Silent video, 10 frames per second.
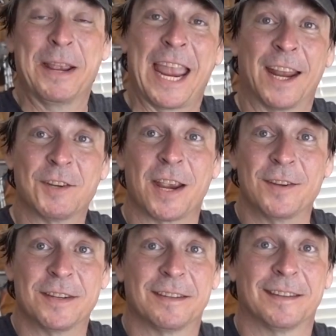We can't
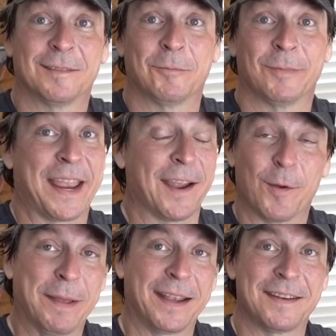change it. We can't
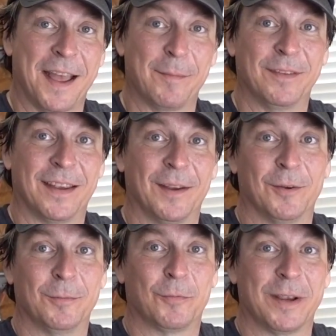go back in time and say,
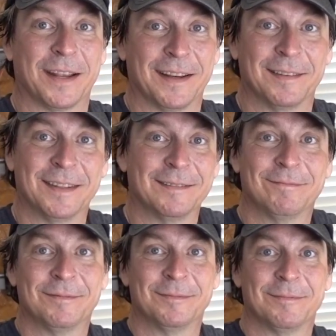oops, we can
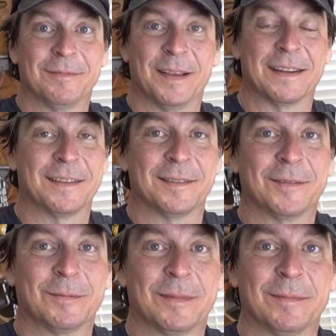fix it.
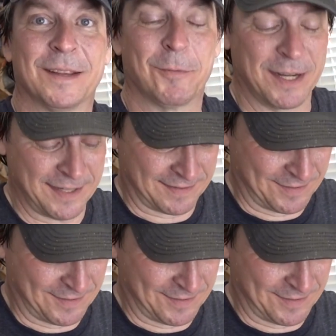It is what it is.